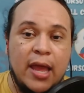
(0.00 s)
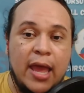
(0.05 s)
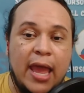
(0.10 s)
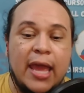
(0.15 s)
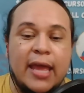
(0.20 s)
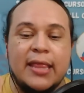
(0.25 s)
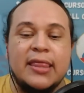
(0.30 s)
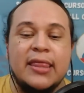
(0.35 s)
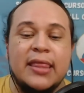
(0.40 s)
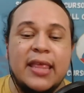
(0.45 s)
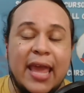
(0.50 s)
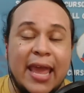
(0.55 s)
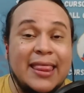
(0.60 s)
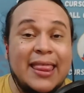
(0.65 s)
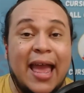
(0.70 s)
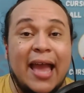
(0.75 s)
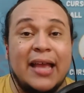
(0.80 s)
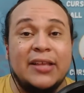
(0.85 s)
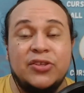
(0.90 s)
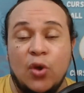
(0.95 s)
And
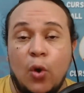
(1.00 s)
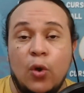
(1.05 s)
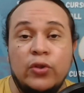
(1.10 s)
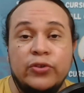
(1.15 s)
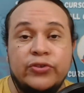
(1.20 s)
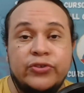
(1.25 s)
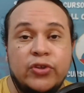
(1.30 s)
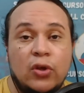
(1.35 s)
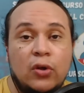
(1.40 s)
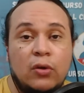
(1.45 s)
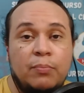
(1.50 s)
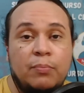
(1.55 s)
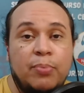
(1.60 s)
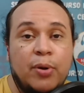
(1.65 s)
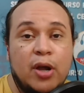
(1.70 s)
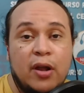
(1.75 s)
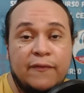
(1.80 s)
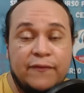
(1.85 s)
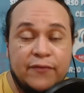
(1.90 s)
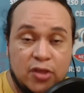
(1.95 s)
that's also
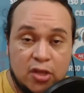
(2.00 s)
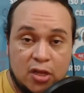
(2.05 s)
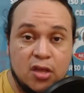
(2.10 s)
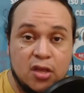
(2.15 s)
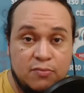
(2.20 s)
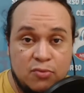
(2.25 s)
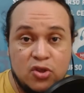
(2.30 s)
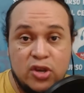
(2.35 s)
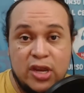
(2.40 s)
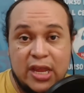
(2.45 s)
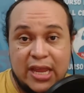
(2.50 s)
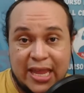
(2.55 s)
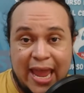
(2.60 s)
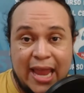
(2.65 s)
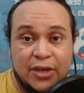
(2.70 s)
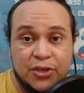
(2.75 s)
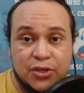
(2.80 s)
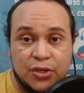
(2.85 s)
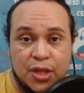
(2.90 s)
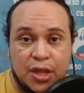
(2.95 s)
part of the
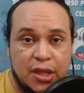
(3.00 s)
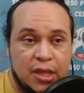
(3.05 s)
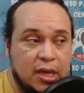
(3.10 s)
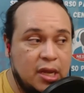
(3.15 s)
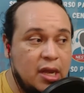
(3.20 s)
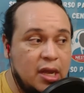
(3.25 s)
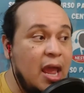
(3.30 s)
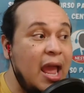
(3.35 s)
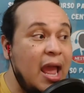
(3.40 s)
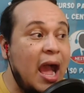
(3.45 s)
communication thing.